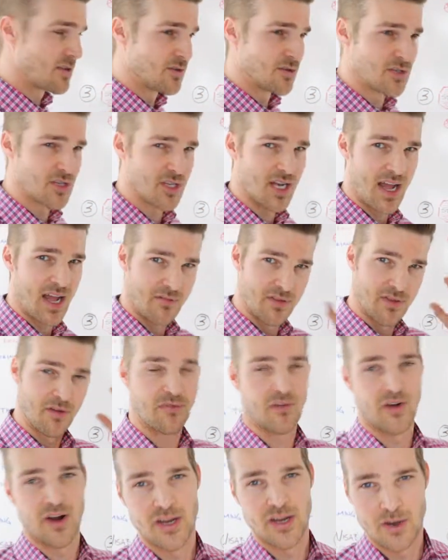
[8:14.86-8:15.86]
you should have in the
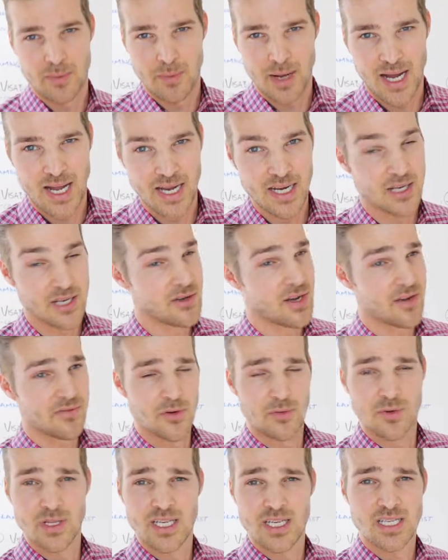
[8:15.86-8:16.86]
front of your mind, and you have
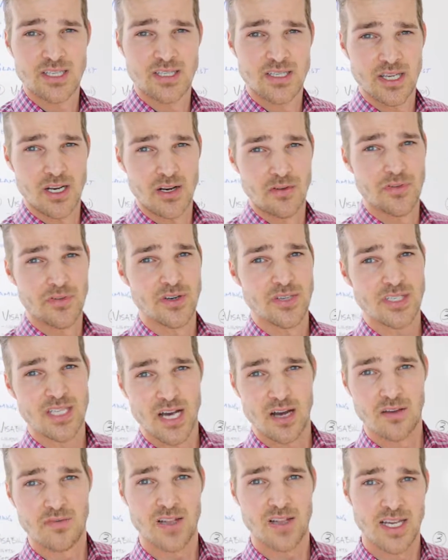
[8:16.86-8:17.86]
to really consider for
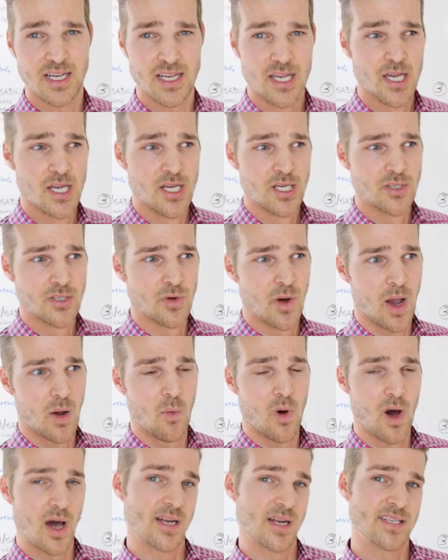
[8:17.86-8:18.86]
yourself, like, do I
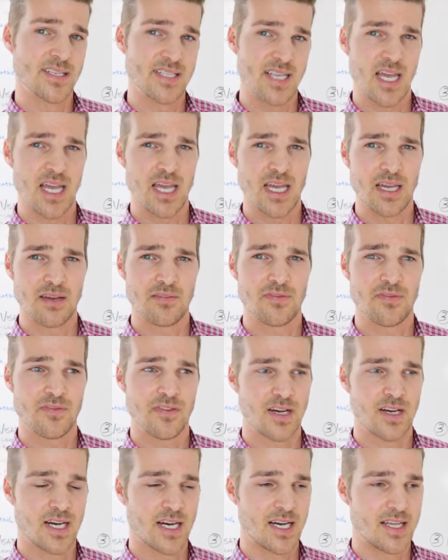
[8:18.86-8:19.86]
want to save
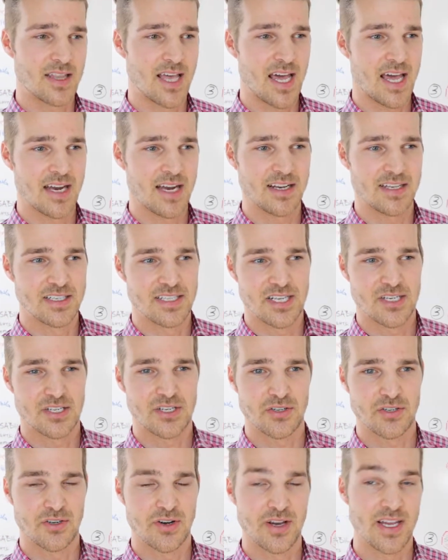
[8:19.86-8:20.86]
that
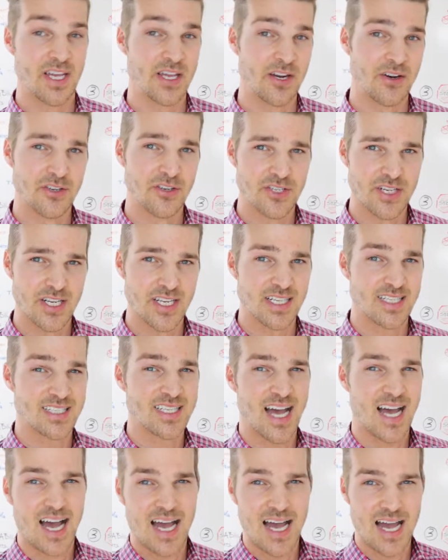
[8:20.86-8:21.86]
additional energy and
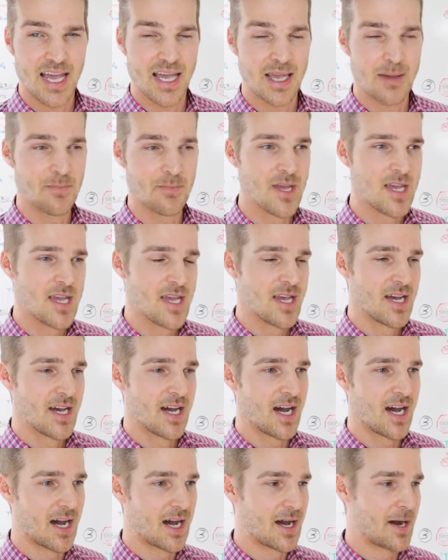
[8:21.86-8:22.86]
time
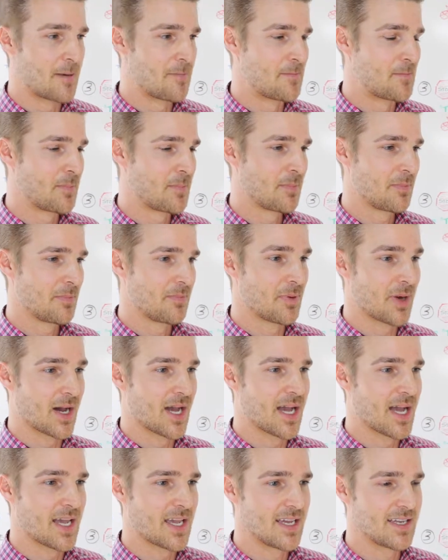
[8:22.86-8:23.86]

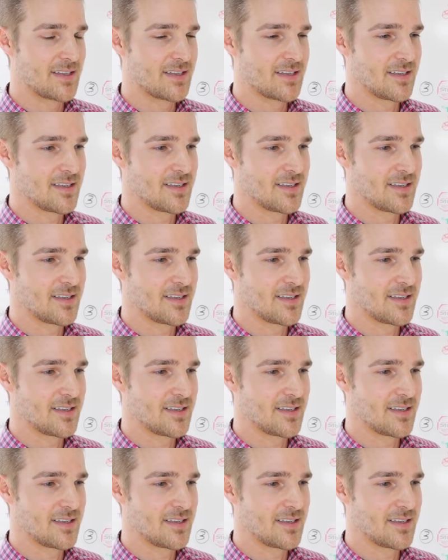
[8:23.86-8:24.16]
by